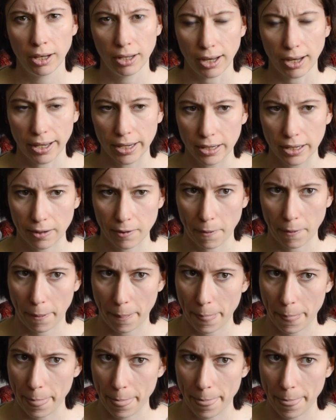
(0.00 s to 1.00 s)
Like,
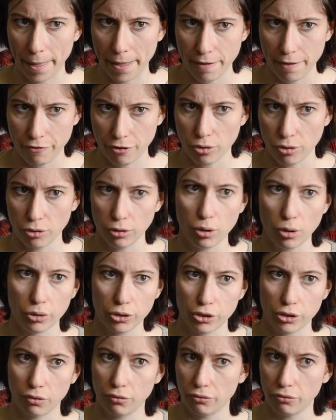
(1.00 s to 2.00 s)
I've got
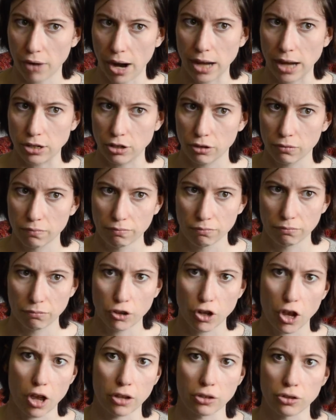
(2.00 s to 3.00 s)
lots of red
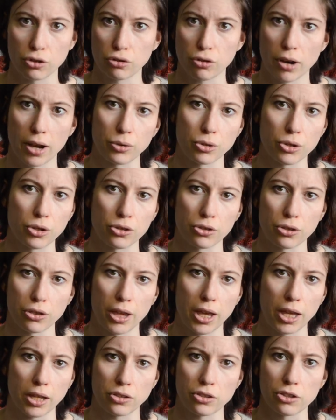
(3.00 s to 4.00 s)
skirts and trousers and
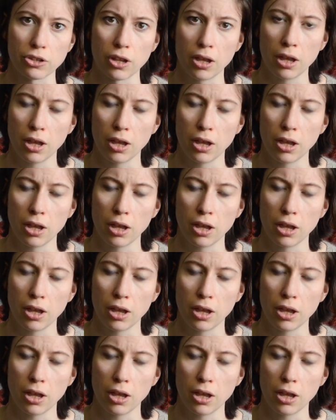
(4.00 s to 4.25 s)
things.